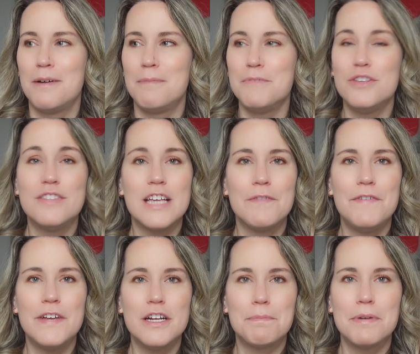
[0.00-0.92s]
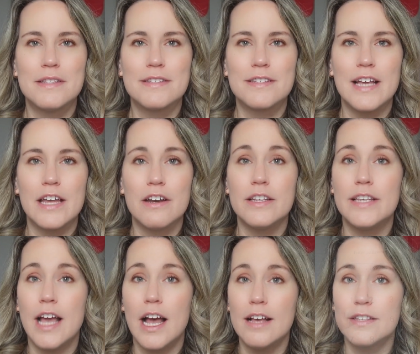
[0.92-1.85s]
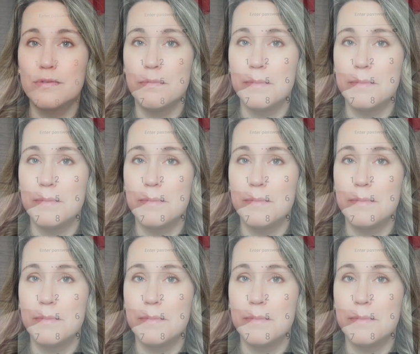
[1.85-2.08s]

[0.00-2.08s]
Using a fingerprint scanner, yes, will